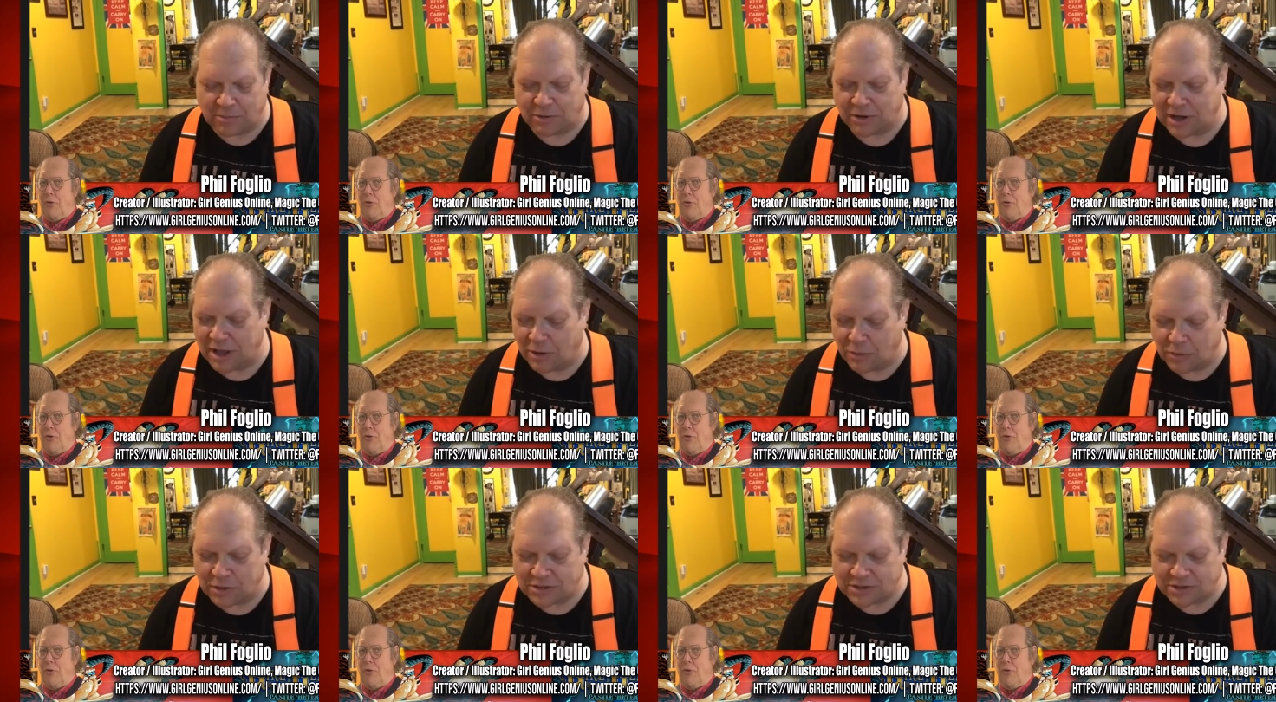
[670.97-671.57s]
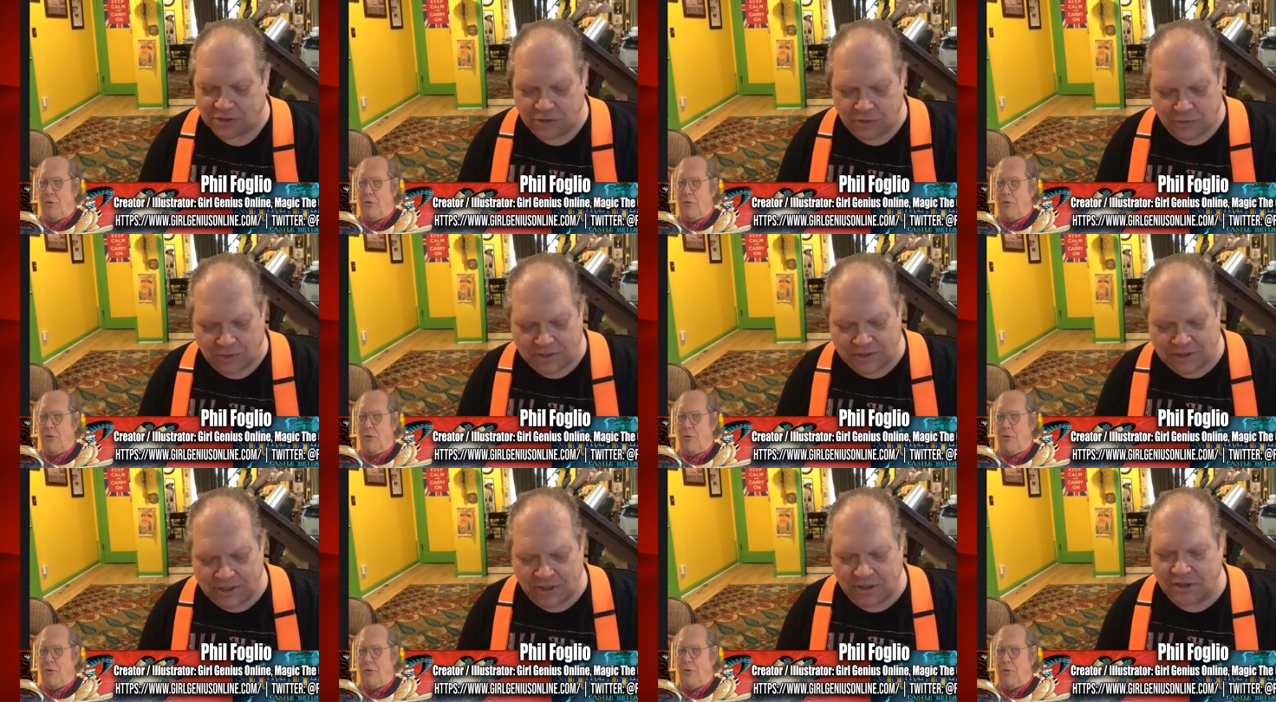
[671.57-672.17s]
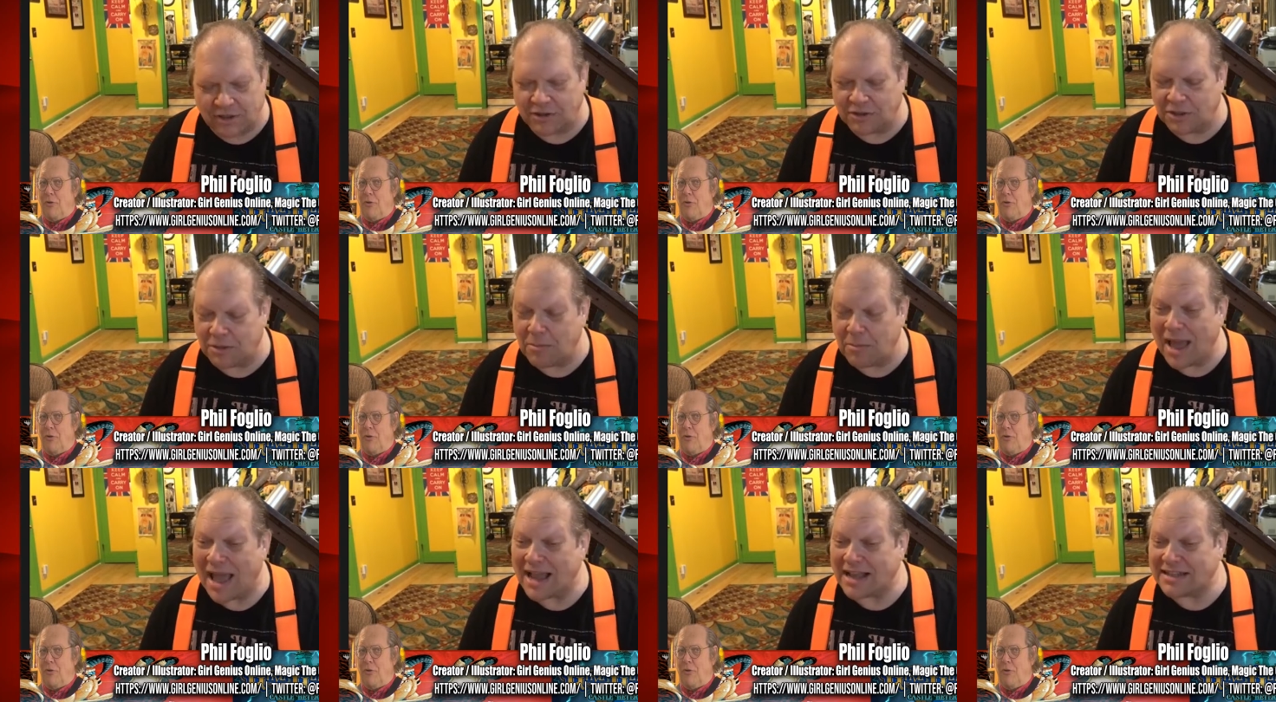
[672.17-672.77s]
Speaker 1: put out What's New until
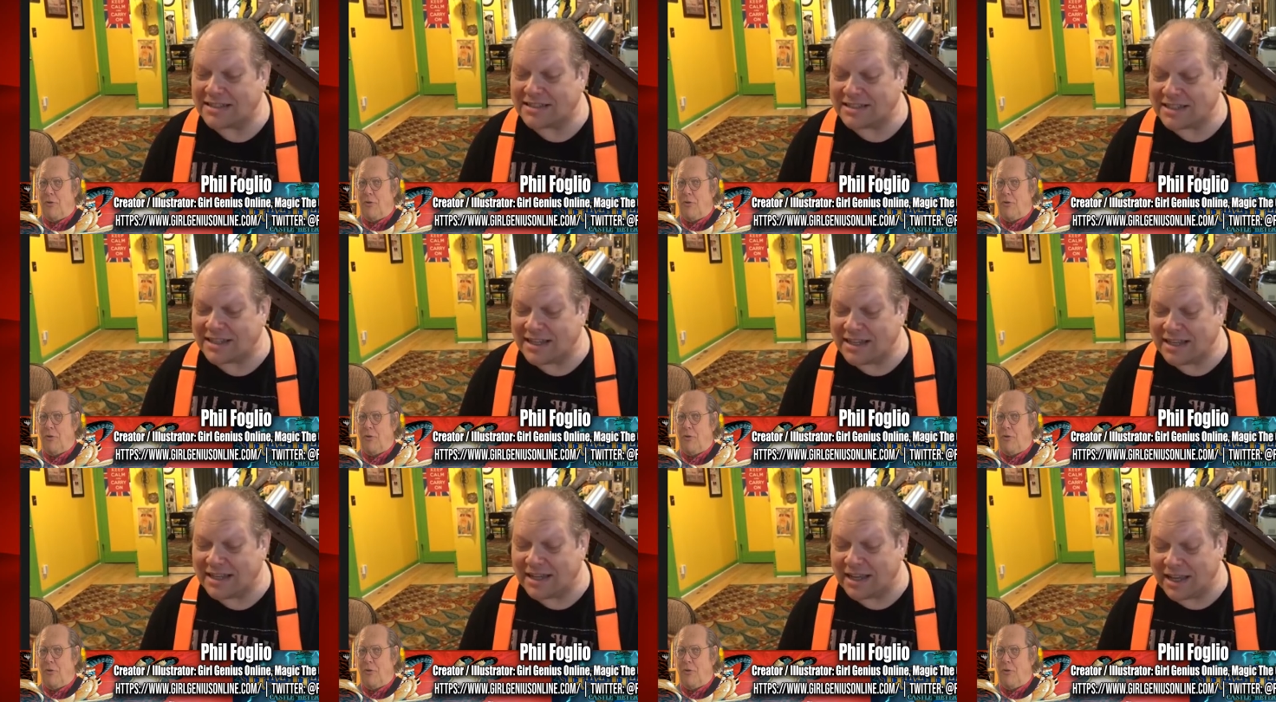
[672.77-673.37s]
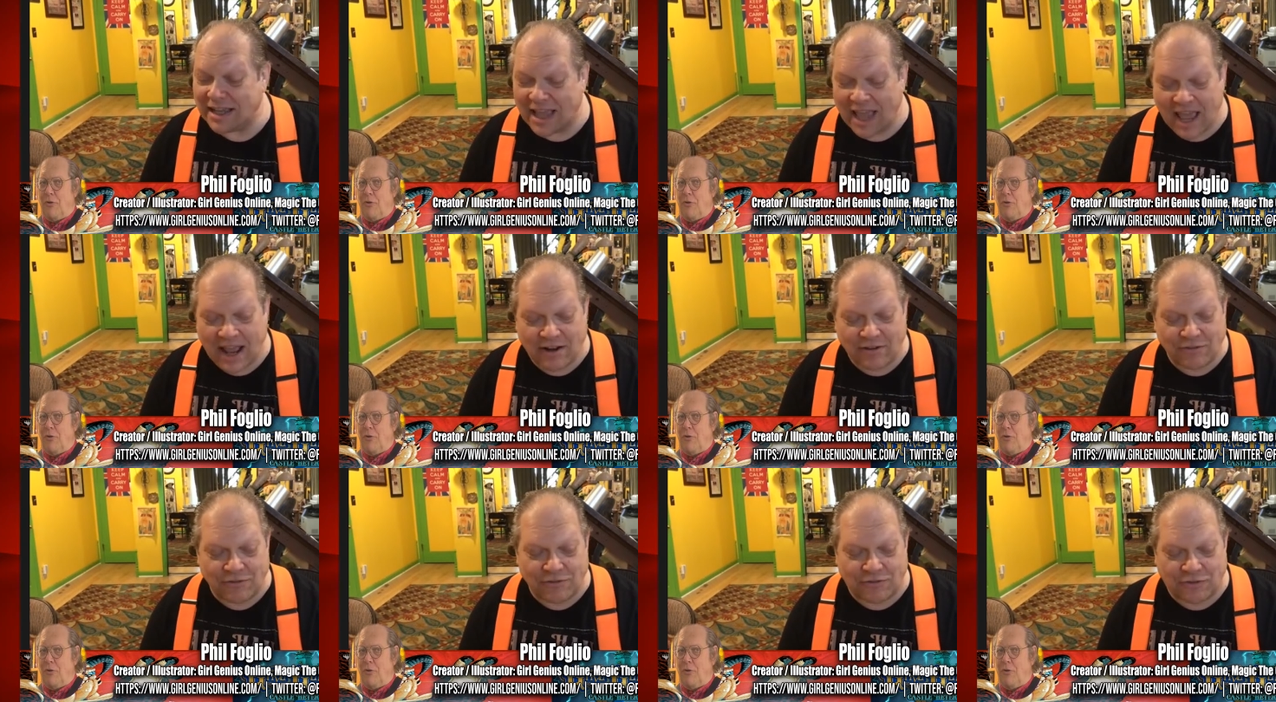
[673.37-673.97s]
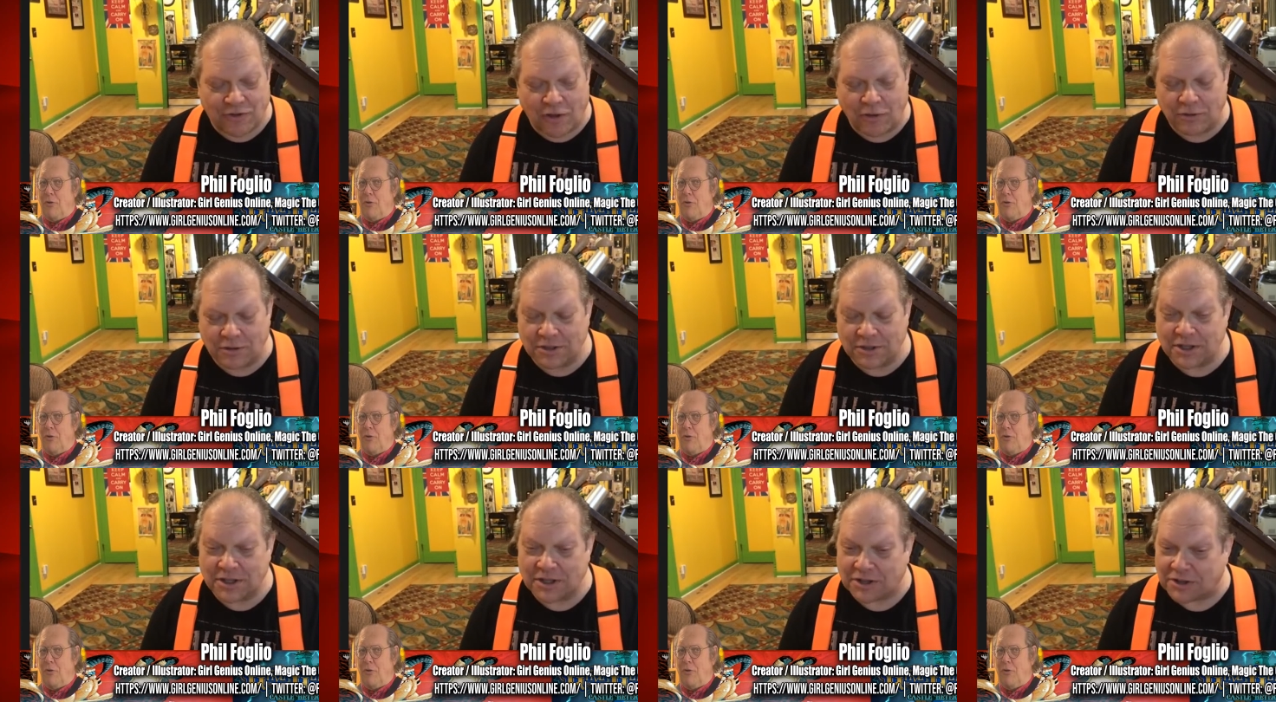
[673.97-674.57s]
the magazine again
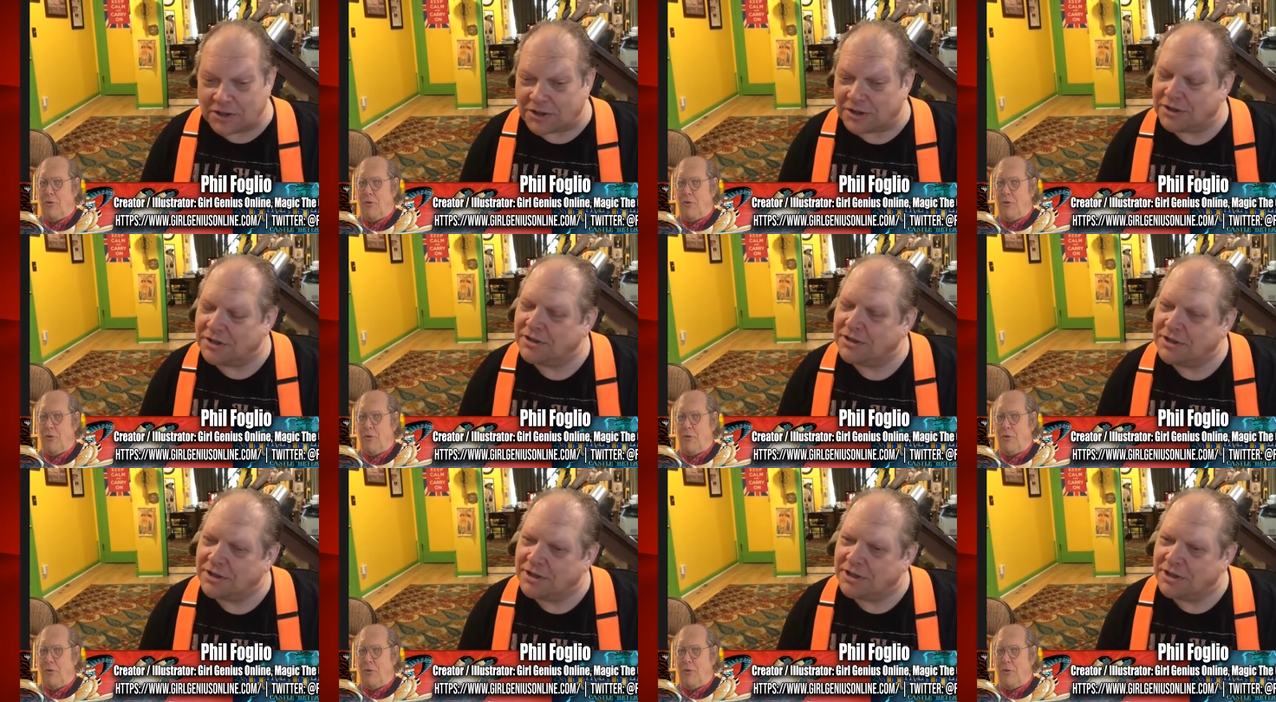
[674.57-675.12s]
folded.